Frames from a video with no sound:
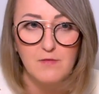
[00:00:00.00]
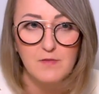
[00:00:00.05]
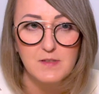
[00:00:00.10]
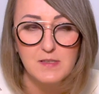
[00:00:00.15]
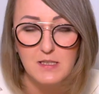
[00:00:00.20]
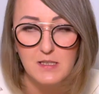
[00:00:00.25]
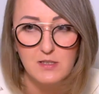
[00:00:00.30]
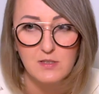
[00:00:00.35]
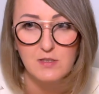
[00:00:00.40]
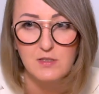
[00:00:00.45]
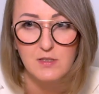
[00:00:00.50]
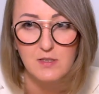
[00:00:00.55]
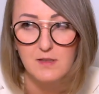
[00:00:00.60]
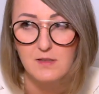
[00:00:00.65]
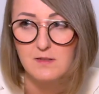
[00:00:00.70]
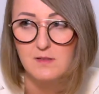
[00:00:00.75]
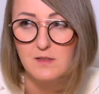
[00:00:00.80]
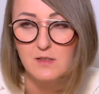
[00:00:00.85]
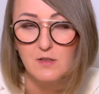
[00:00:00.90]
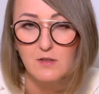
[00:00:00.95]
such
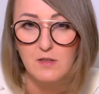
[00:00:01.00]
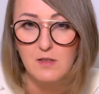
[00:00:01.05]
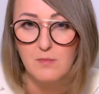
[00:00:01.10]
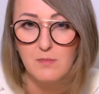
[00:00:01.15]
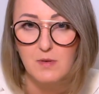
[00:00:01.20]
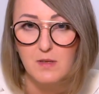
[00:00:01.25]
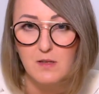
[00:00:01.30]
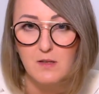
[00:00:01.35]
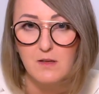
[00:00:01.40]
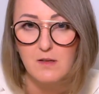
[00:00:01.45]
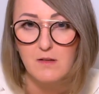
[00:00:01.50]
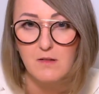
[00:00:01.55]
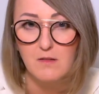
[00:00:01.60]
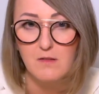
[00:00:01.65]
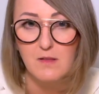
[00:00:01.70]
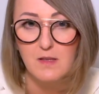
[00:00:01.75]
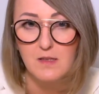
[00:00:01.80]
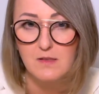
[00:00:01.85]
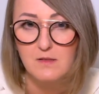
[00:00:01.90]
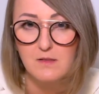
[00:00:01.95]
is gonna be
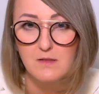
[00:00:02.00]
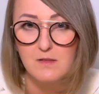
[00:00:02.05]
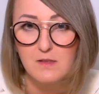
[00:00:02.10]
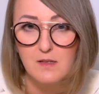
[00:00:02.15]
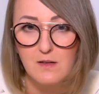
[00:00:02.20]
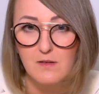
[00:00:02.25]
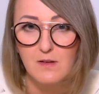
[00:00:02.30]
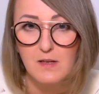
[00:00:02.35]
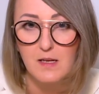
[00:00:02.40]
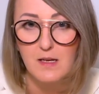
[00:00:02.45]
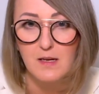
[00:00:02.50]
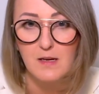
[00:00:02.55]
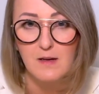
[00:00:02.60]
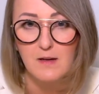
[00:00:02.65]
necessary.